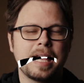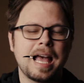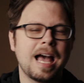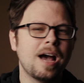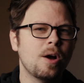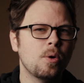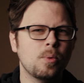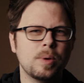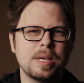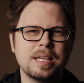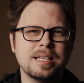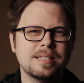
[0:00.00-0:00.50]

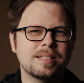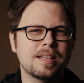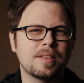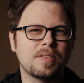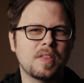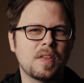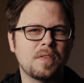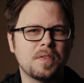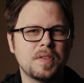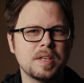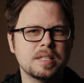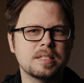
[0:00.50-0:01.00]
How is it
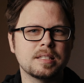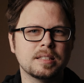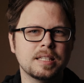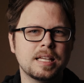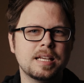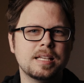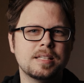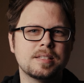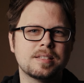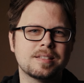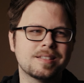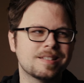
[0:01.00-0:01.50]
that this
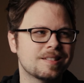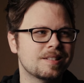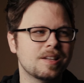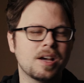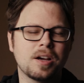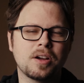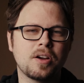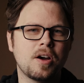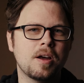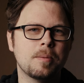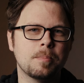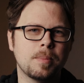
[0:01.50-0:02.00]
lens
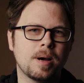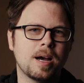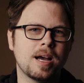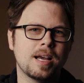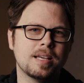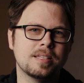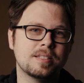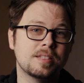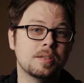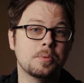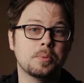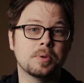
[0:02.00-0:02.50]
snuck on by
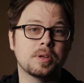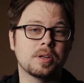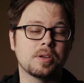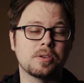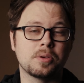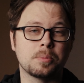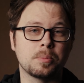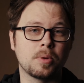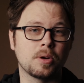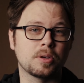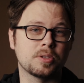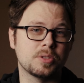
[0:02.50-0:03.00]

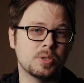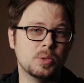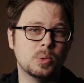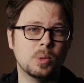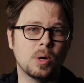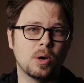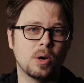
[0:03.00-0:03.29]
C100 Mark II